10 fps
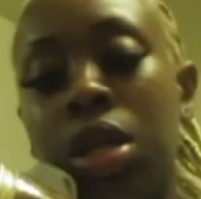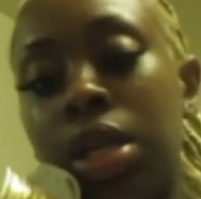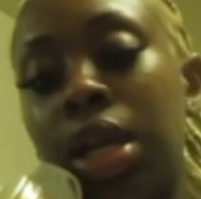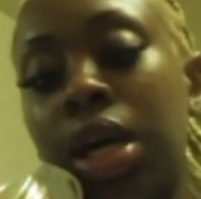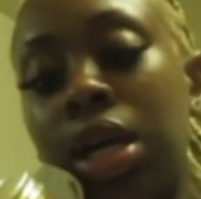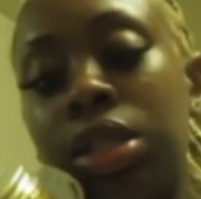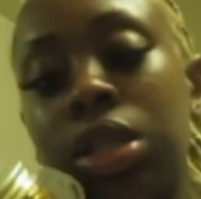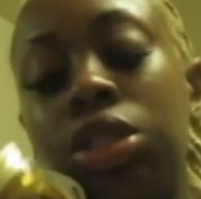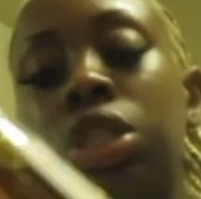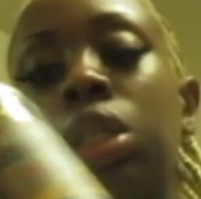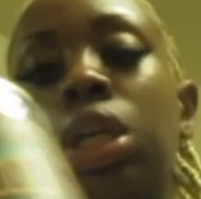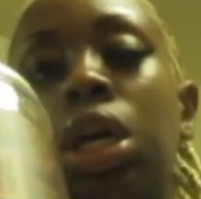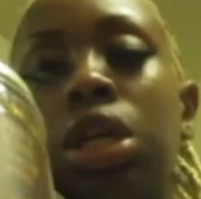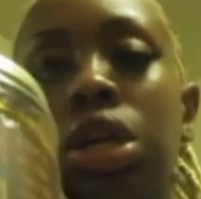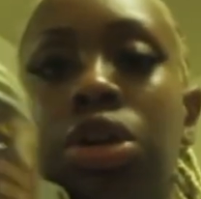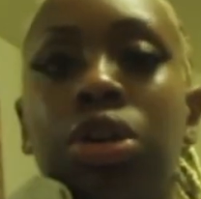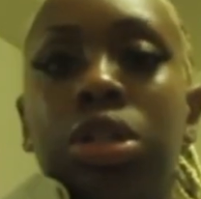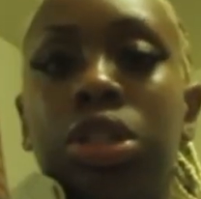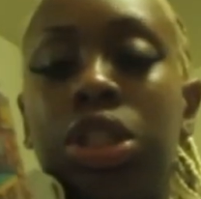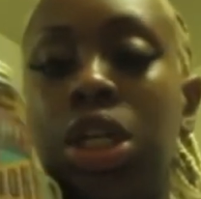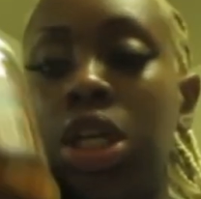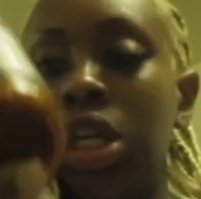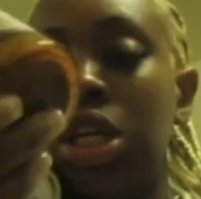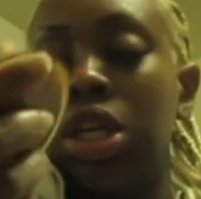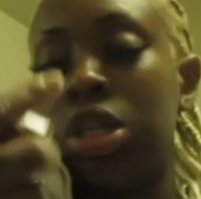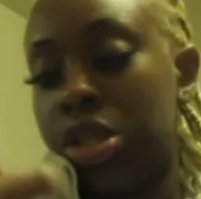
Then I got the chili onion crunchy